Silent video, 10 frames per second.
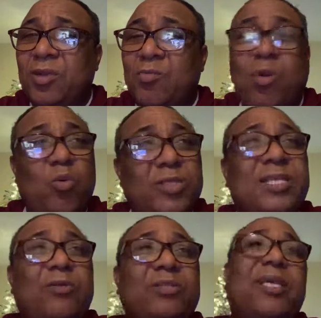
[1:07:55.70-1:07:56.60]
But one thing
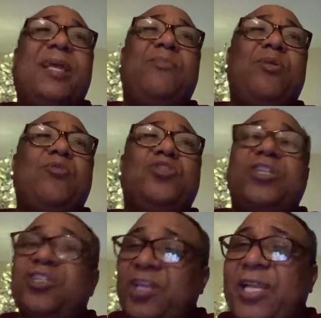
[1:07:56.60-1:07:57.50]
I will tell Liberians, we
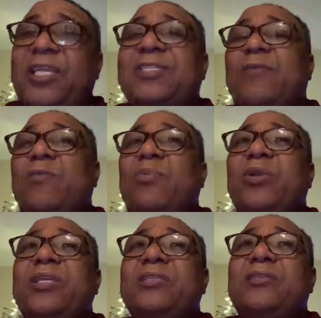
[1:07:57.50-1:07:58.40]
shouldn't turn against our
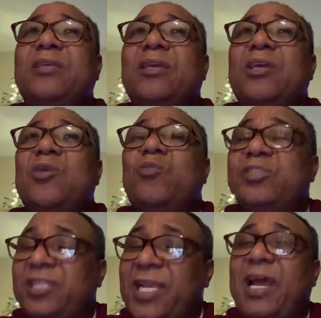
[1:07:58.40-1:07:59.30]
police. We
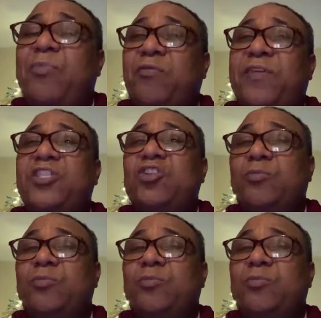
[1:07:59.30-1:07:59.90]
still got professional